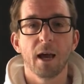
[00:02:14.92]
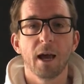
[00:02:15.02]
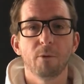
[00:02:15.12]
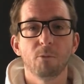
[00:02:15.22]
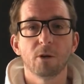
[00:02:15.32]

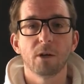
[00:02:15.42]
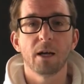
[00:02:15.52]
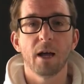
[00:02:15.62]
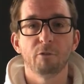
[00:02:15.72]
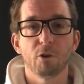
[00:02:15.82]
and we'll
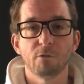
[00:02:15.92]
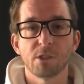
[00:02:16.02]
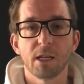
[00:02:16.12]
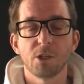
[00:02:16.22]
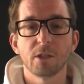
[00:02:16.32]
have a
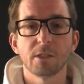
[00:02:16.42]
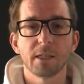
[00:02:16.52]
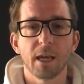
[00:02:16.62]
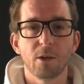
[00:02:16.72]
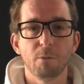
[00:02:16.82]
conversation to
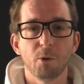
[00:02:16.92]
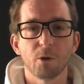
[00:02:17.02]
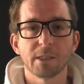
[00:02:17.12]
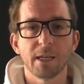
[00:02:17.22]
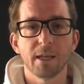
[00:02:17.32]
get you
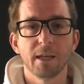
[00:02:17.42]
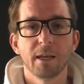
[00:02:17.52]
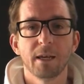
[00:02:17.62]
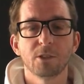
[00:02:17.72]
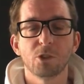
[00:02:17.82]
booked in
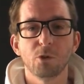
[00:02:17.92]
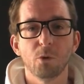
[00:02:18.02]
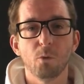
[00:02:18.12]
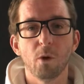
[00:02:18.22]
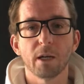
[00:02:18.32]
to do a
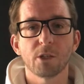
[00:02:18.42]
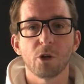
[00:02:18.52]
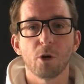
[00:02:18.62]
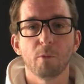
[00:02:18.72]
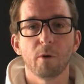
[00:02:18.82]

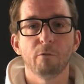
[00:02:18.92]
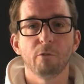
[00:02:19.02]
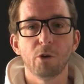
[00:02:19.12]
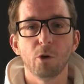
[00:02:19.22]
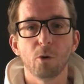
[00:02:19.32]
workshop
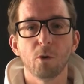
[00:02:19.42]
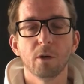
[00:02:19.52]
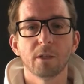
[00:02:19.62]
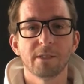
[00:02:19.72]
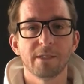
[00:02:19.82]
for your
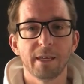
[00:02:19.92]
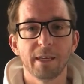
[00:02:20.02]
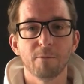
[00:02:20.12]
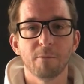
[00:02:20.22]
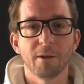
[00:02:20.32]

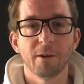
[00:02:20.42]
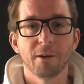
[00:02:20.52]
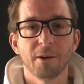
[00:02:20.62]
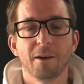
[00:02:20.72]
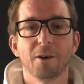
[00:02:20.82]
team.
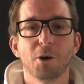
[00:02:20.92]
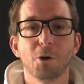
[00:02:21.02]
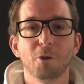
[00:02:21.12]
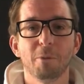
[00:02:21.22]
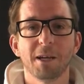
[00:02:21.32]

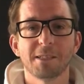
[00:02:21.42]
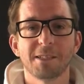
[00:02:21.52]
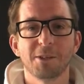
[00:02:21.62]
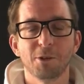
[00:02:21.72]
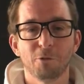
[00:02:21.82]
All the best,
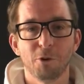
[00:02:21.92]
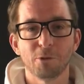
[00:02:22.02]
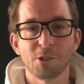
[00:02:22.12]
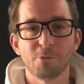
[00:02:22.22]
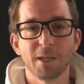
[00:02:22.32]
look forward
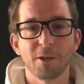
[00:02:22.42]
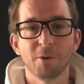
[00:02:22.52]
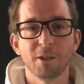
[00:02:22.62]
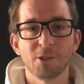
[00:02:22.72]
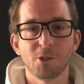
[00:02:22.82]
to speaking
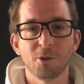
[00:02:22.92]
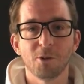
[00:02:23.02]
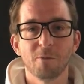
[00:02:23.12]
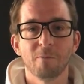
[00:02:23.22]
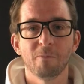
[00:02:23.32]
with you
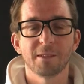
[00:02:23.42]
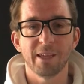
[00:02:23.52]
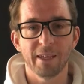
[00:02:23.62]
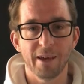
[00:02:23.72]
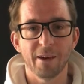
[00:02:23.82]
soon.
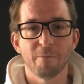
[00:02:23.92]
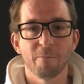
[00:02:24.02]
Take care.